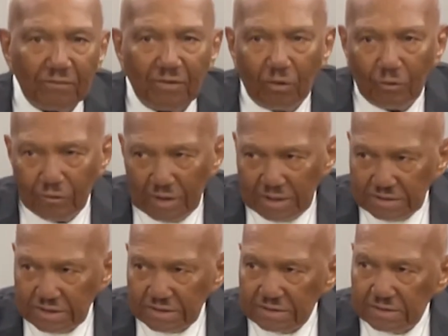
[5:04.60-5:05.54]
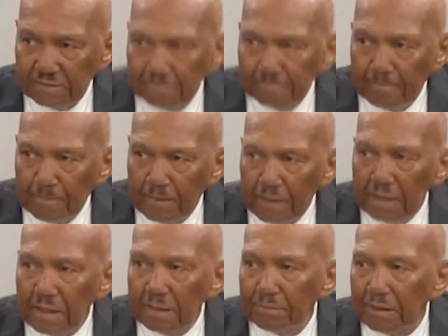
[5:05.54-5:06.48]
of all races
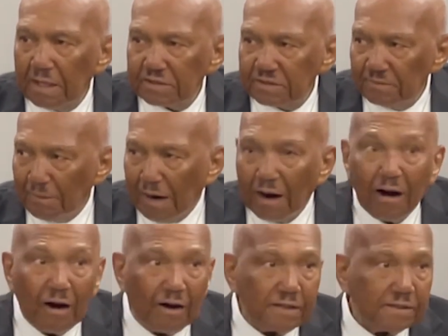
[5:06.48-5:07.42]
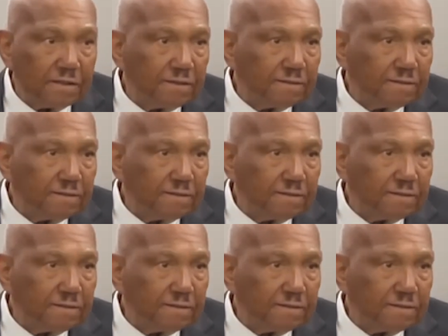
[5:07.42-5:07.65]
because of my heart.